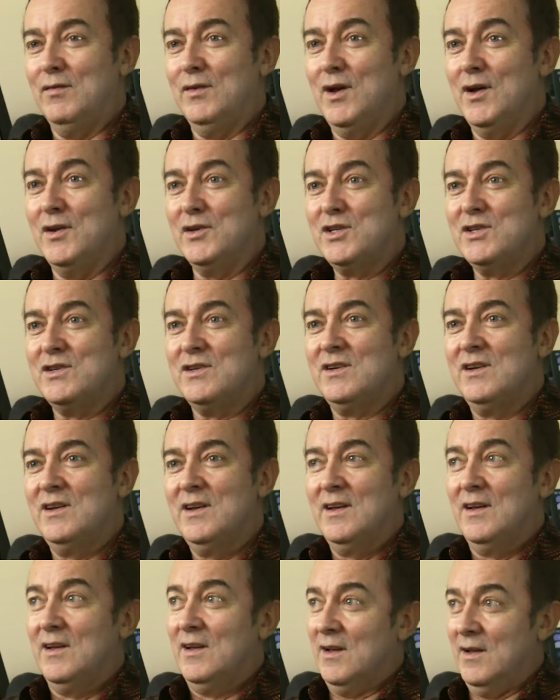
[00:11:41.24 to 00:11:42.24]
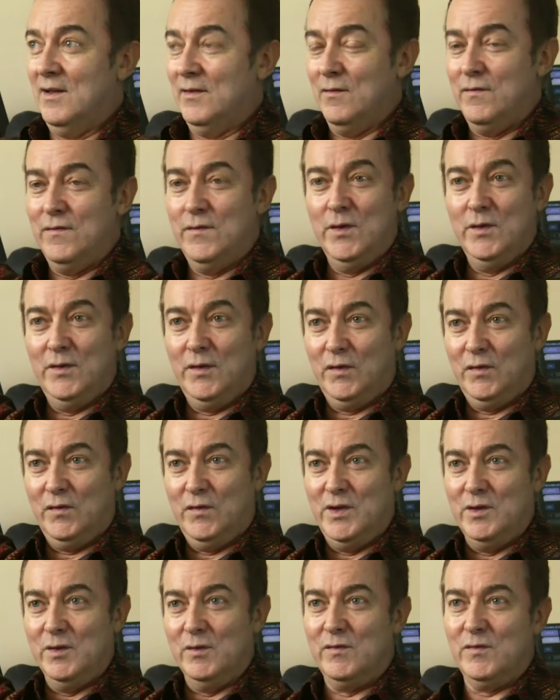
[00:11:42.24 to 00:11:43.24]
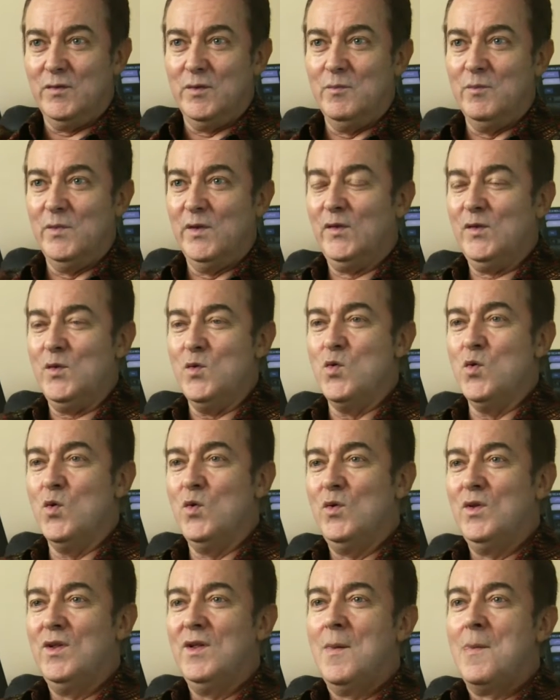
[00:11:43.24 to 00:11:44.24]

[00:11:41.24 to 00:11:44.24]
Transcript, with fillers: of lunch on the furthest field from the school